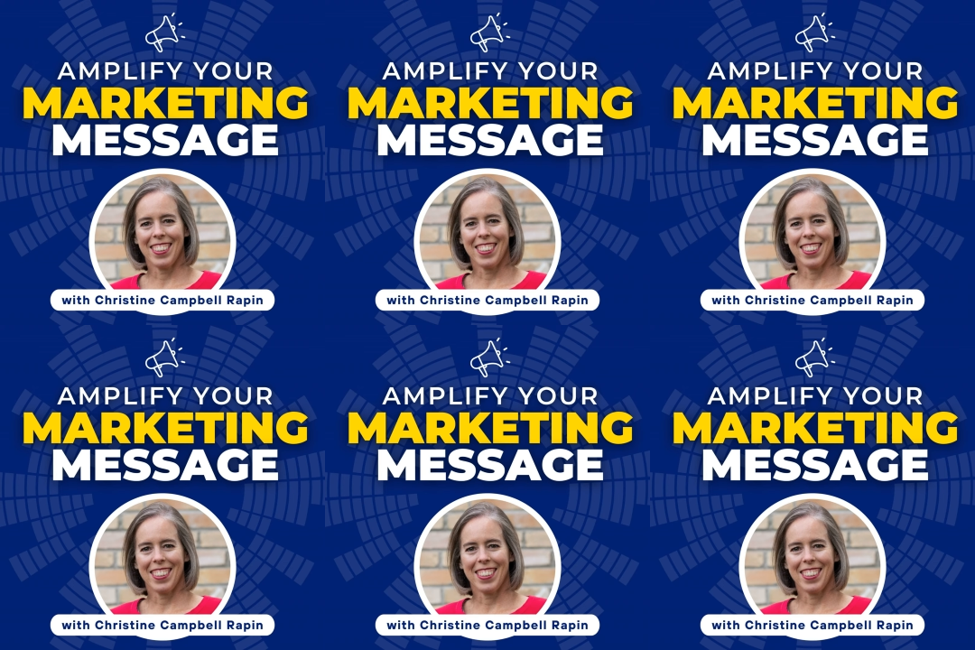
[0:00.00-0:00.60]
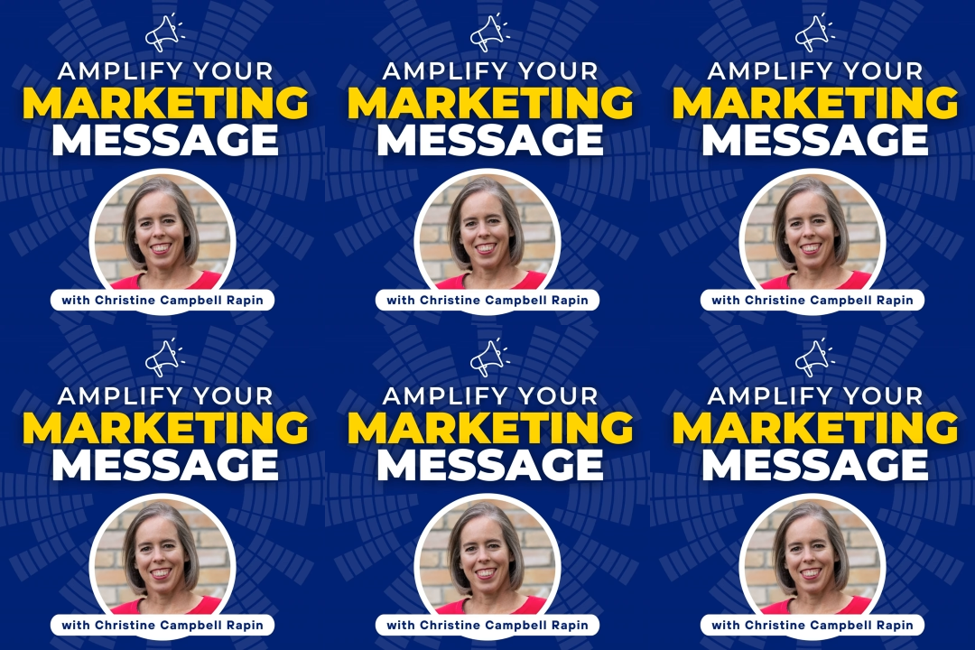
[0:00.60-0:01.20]

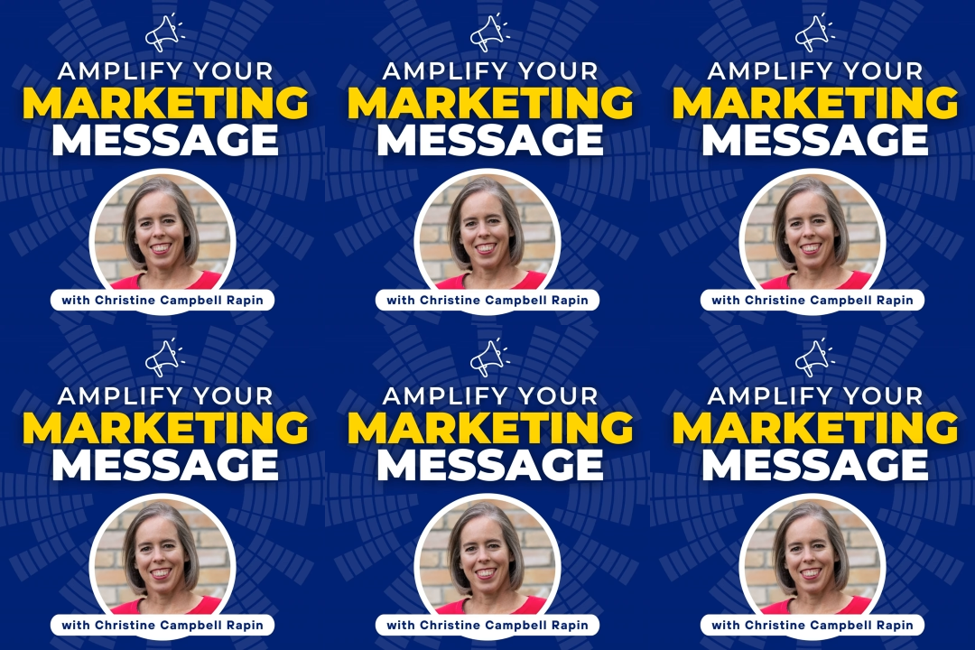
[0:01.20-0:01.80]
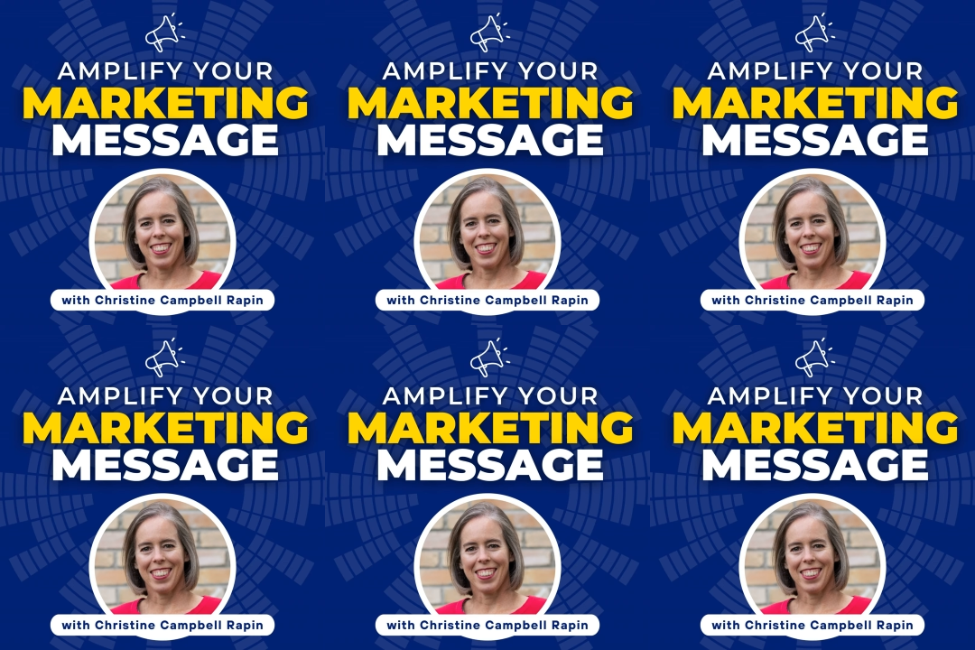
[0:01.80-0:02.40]

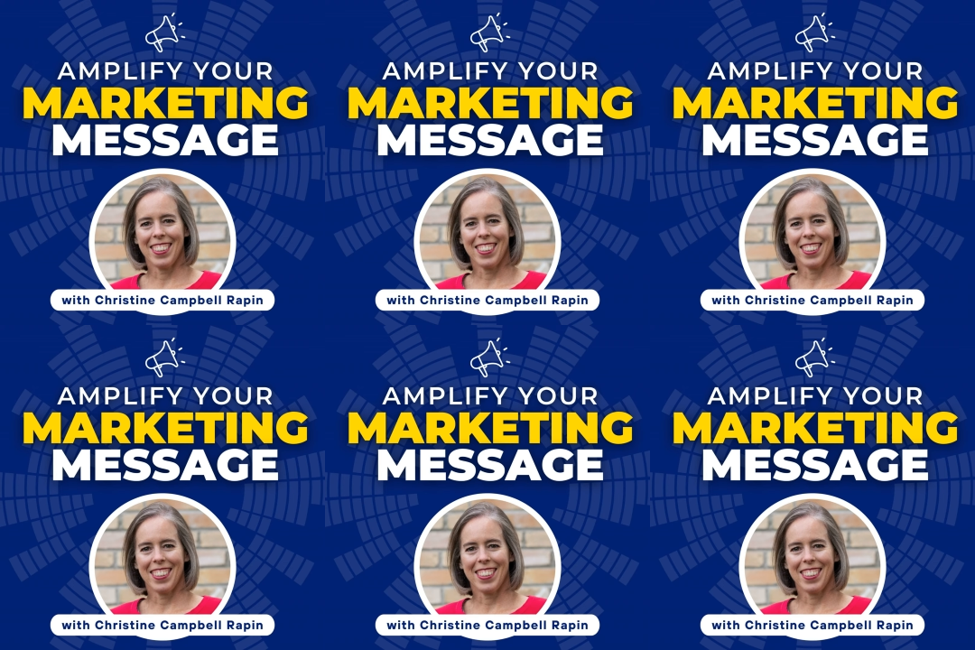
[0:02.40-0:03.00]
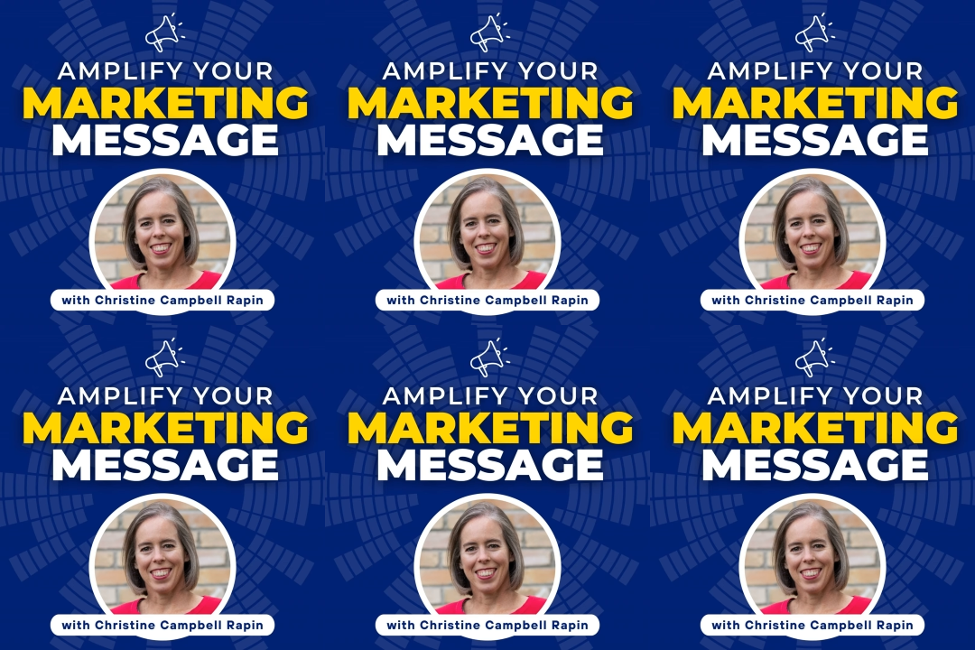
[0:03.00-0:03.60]

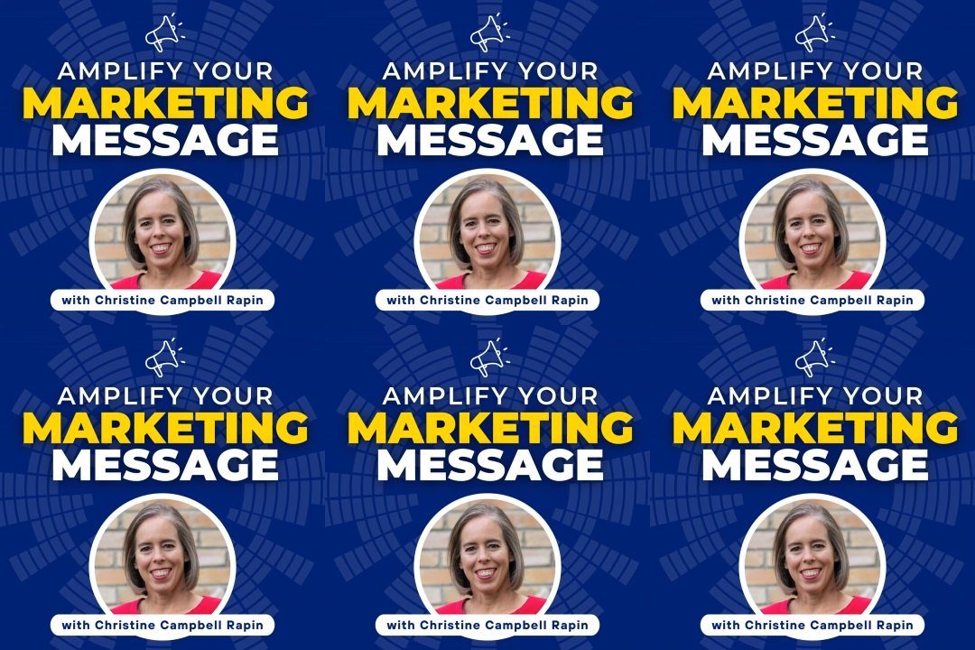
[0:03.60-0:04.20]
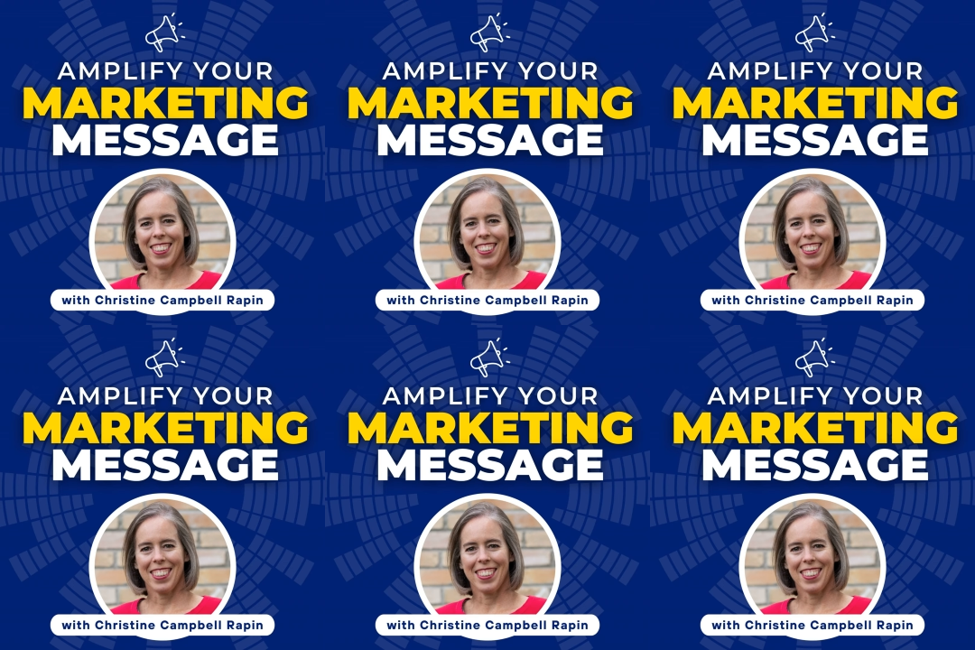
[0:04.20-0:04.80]

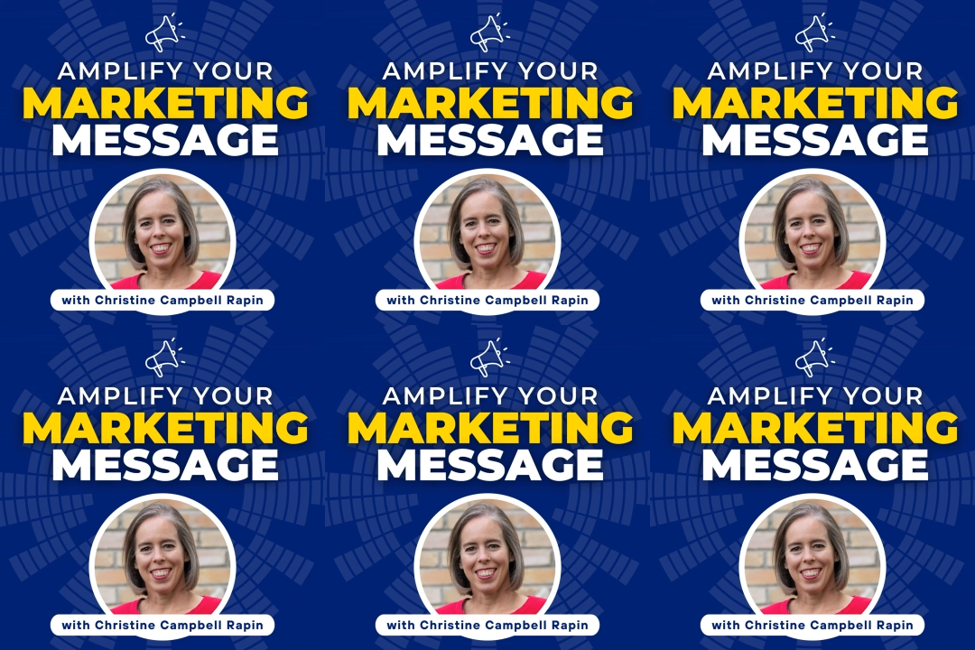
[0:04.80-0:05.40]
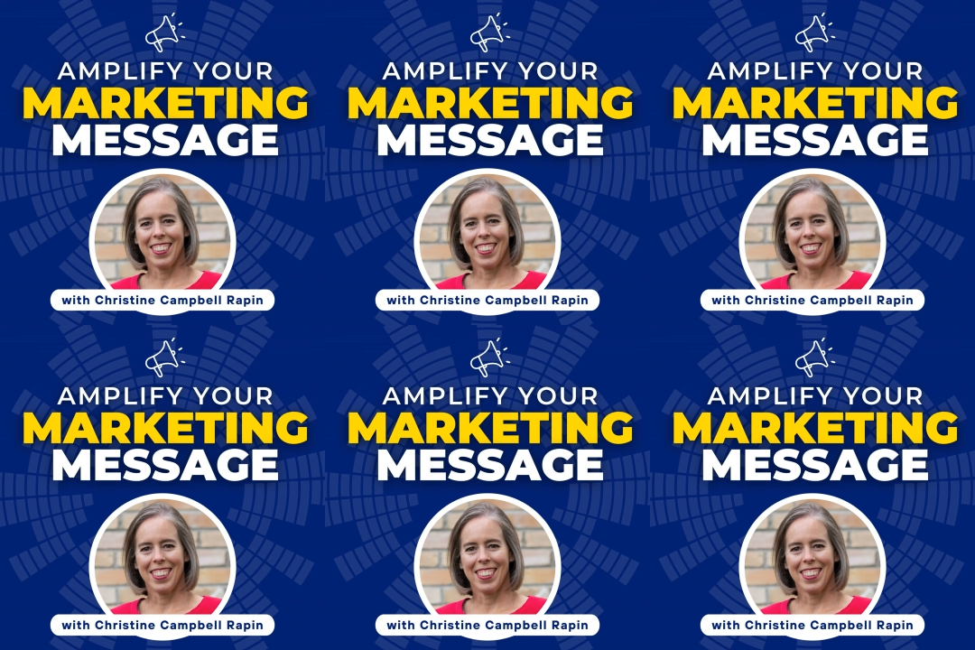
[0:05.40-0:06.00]

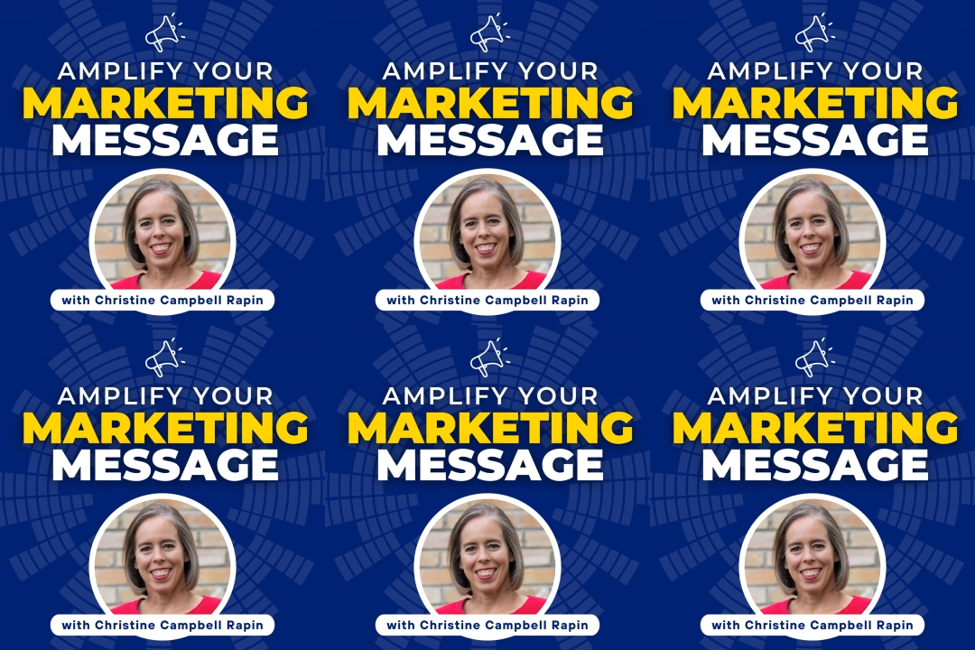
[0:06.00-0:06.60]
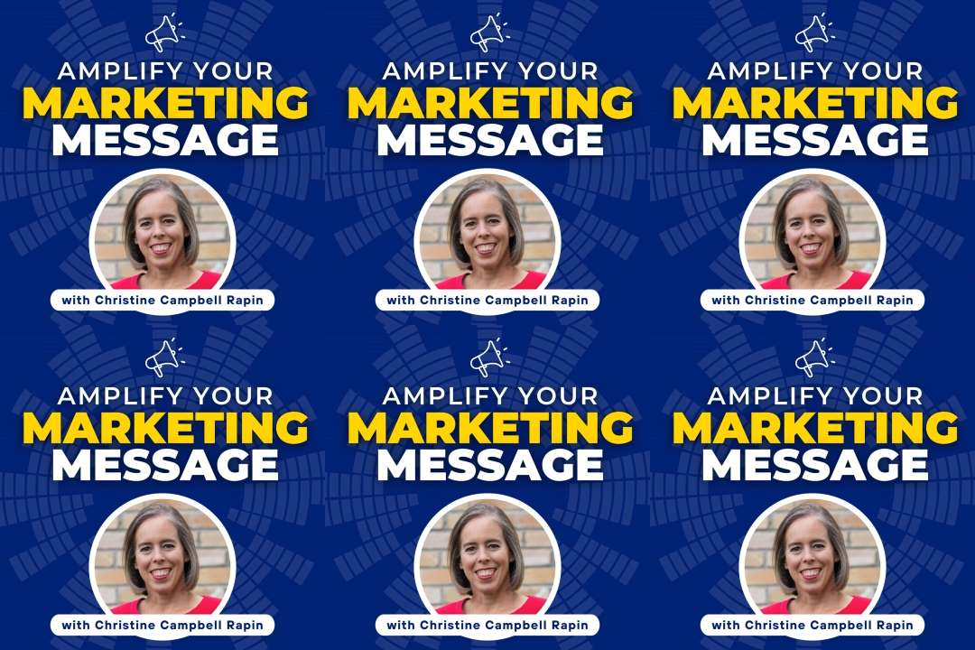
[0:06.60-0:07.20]

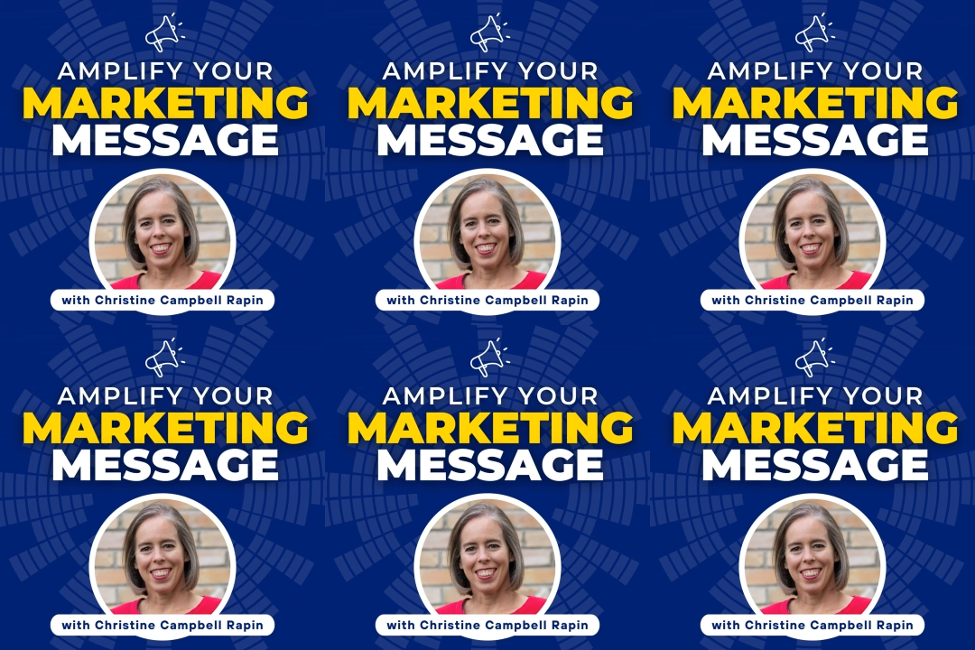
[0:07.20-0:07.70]
This is a still picture; no speech is visible.